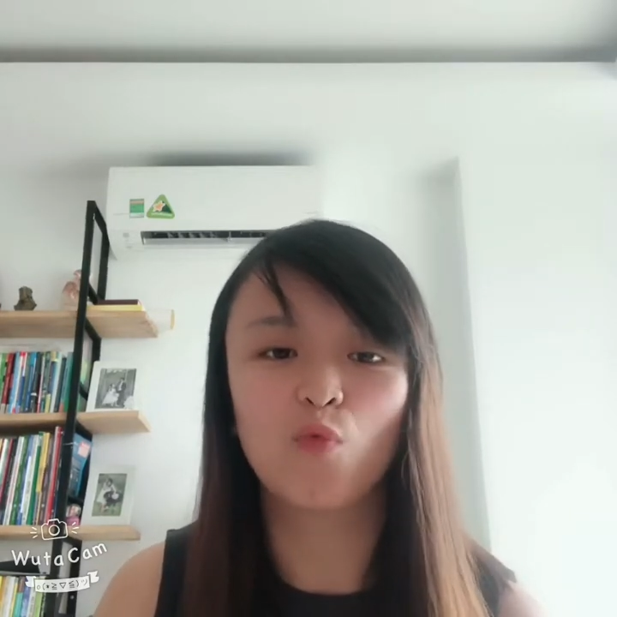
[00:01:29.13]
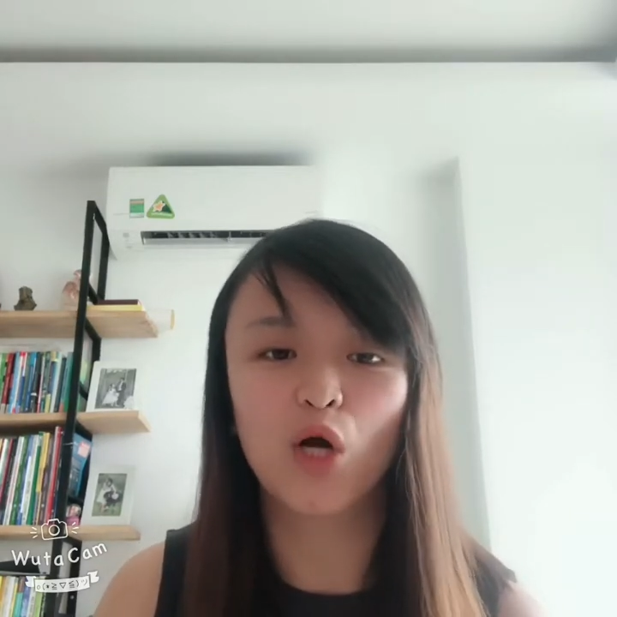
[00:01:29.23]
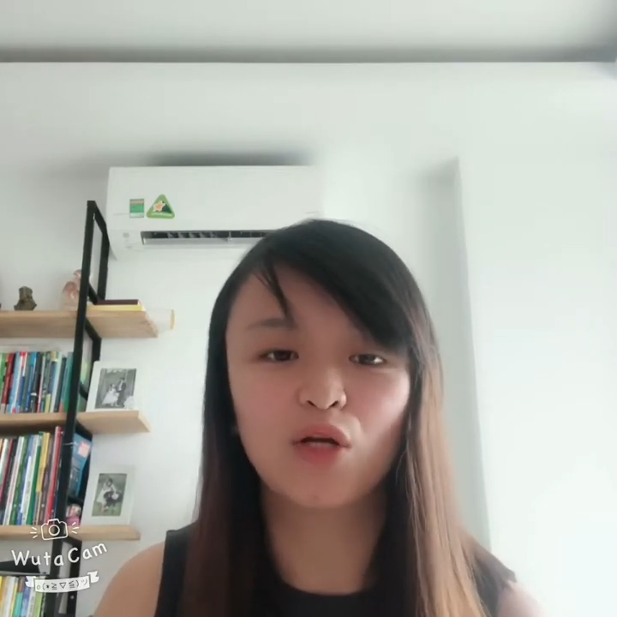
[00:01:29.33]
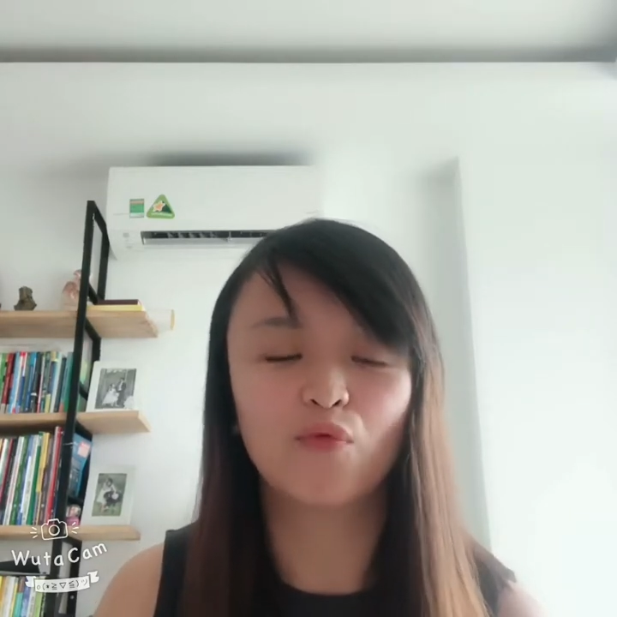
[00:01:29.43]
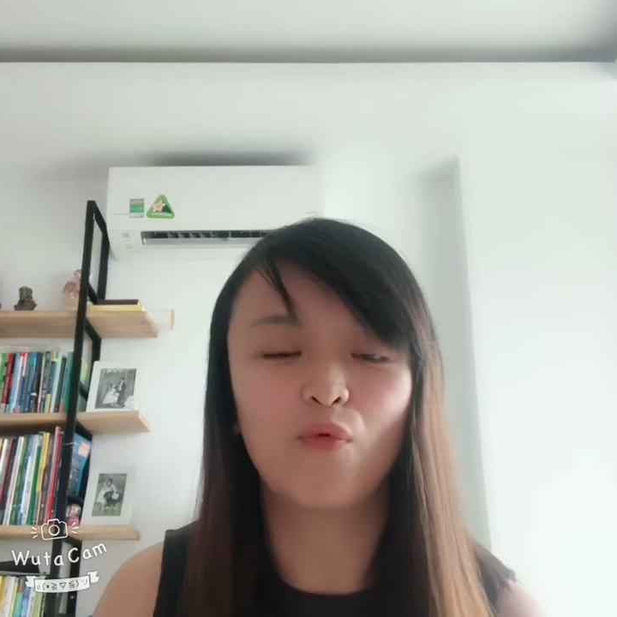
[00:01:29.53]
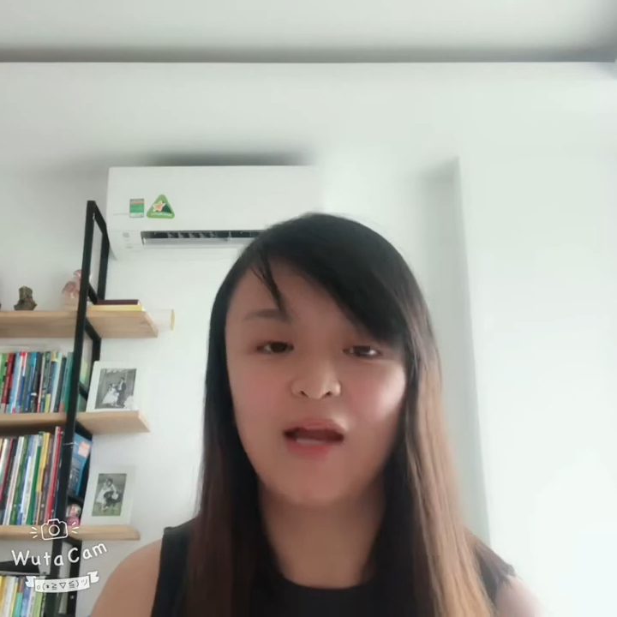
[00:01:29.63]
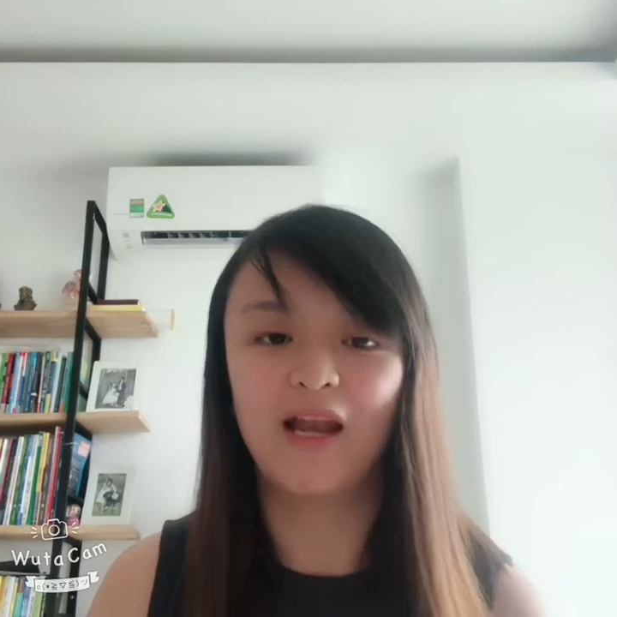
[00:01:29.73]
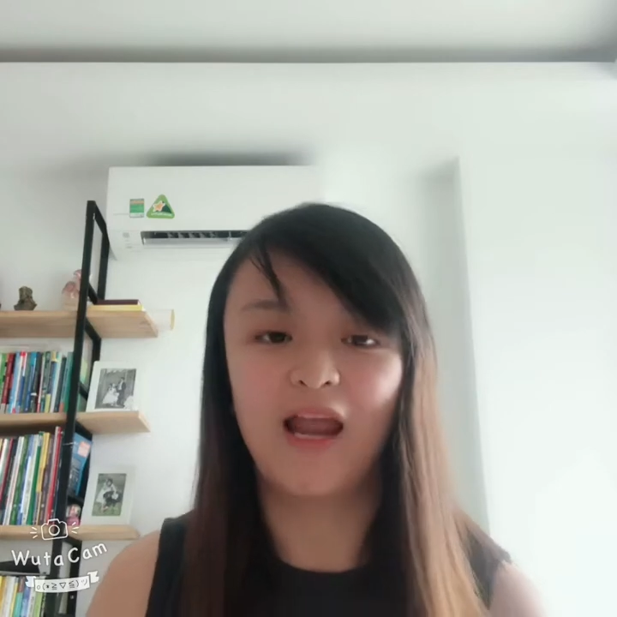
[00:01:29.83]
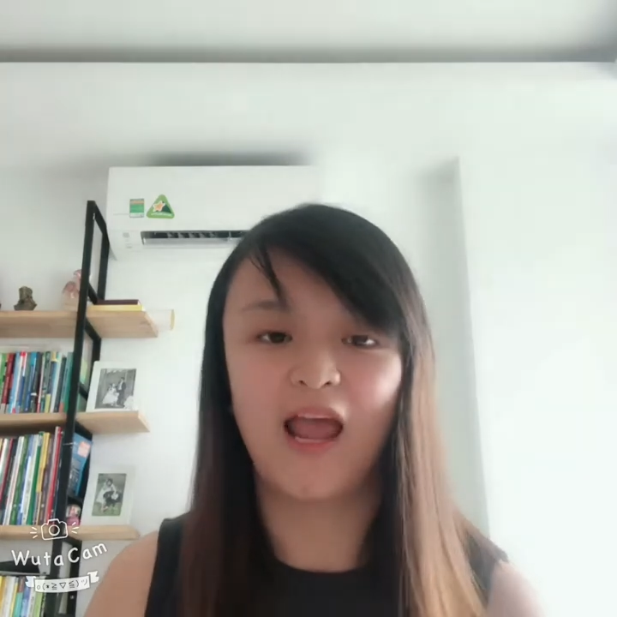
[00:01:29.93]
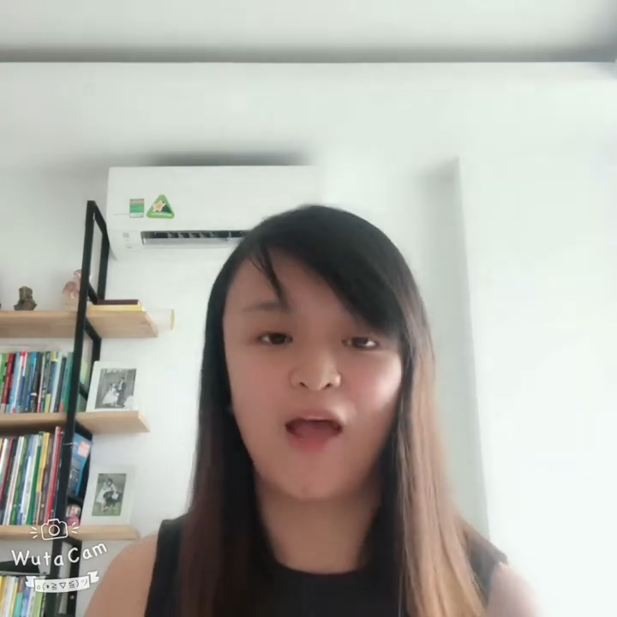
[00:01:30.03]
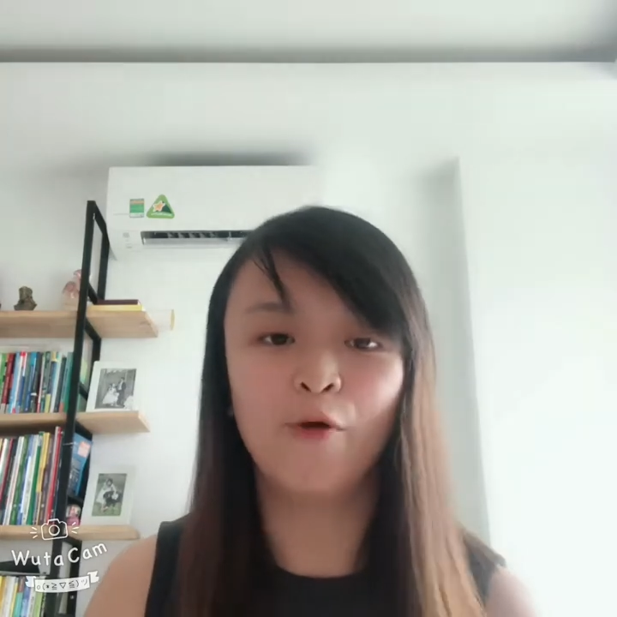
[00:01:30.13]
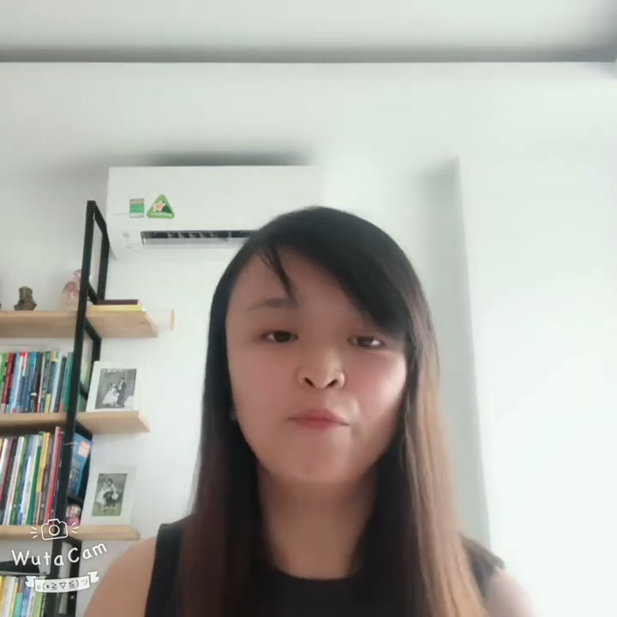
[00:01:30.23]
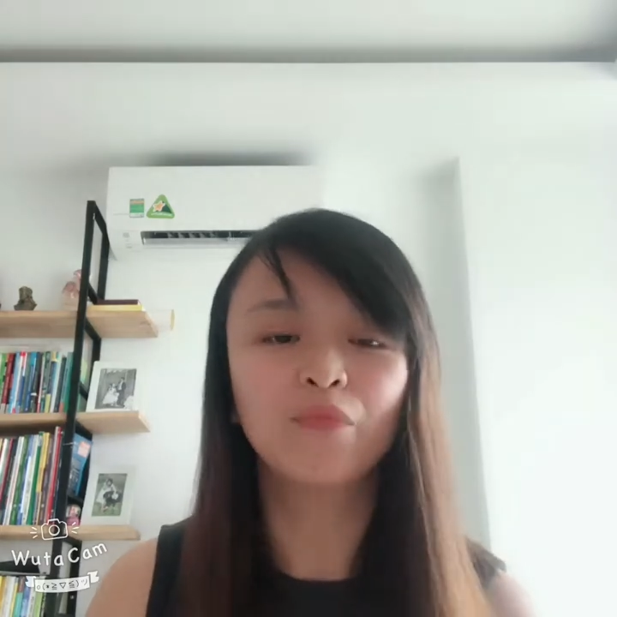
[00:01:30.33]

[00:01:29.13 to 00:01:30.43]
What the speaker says: world right now.